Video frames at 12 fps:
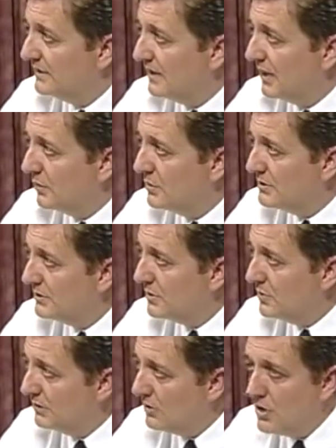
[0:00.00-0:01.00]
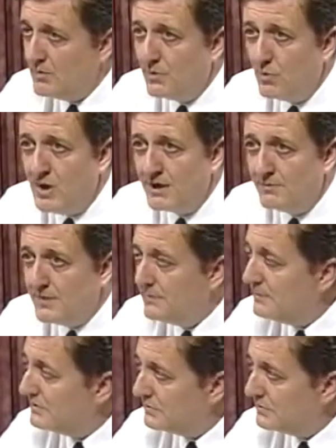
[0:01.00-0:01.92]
are willing to go along but want amendments